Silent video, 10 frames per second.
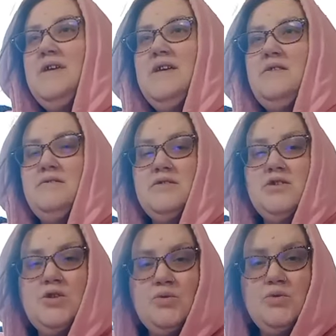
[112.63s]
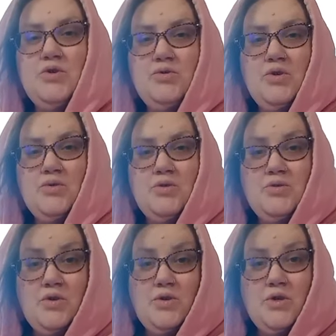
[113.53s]
in
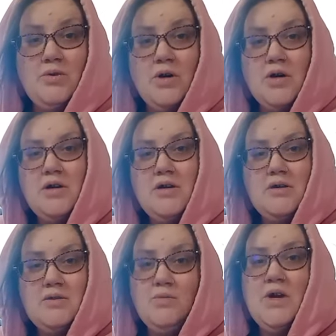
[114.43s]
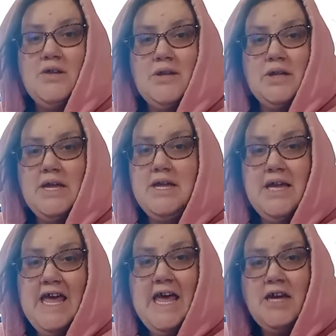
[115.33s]
New York, where the, like,
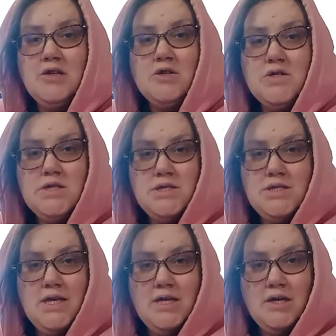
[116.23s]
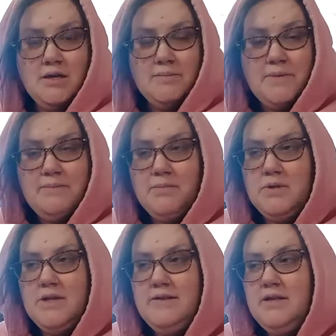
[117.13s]
cat nurses take care of
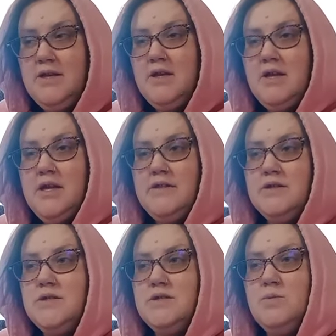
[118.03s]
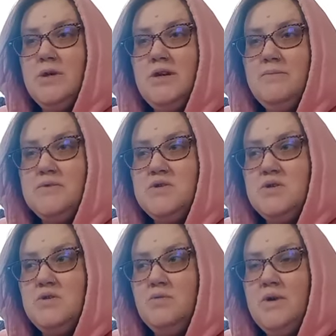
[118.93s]
people. And there's this one
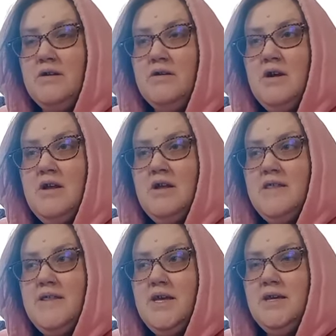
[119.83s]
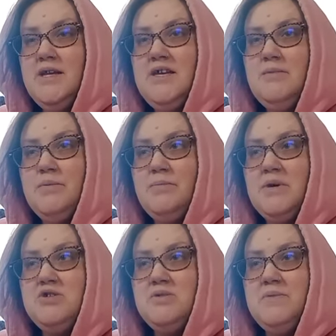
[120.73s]
episode where they keep a
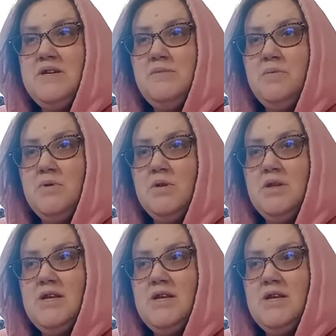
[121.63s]
bunch of people